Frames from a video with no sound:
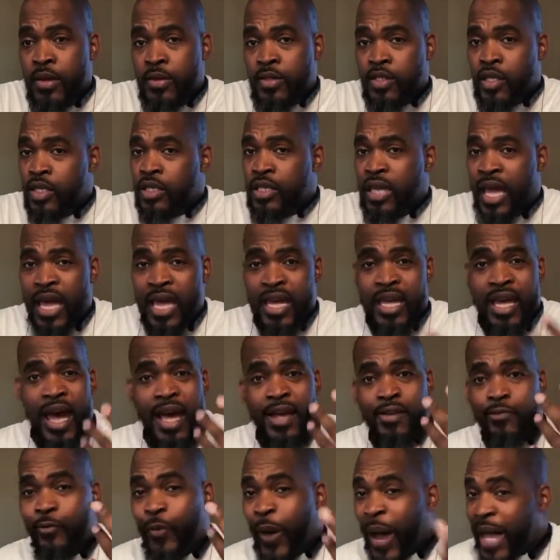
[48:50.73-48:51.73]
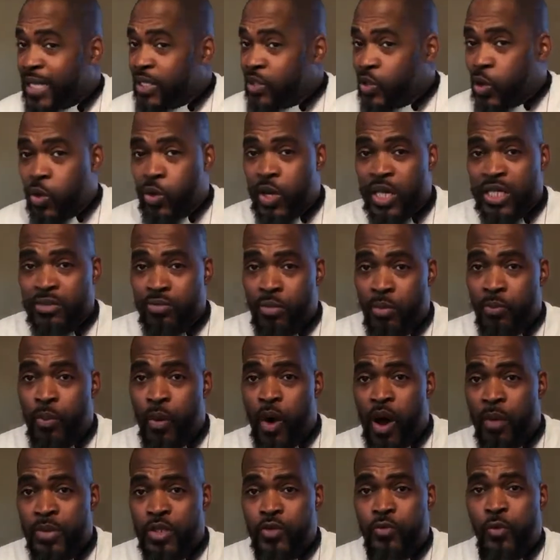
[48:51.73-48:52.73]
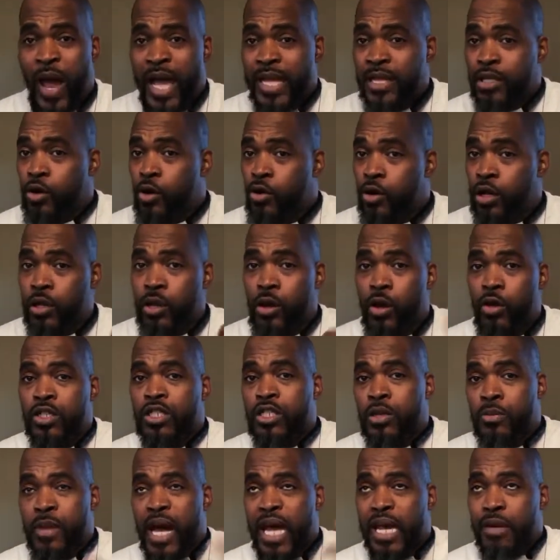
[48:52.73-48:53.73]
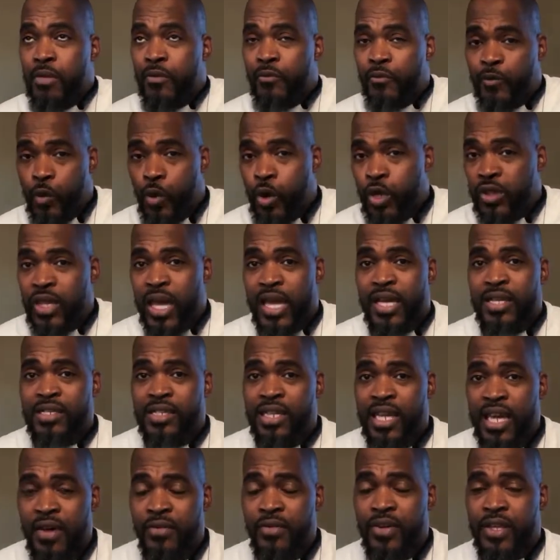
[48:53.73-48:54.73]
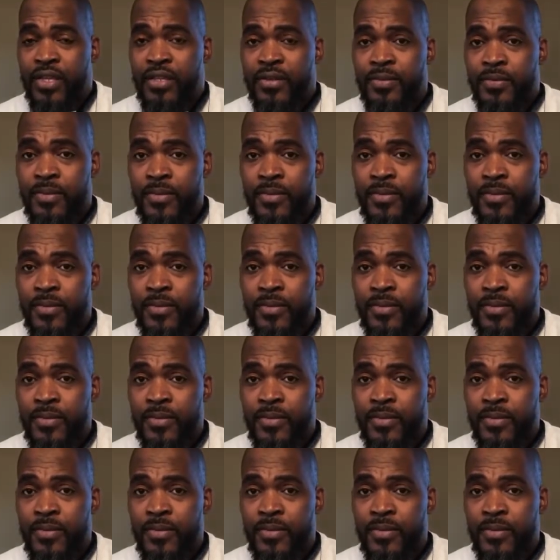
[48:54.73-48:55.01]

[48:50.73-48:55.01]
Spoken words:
Today, guys, fight to go get some appointments. Fight to go close somebody before Thanksgiving.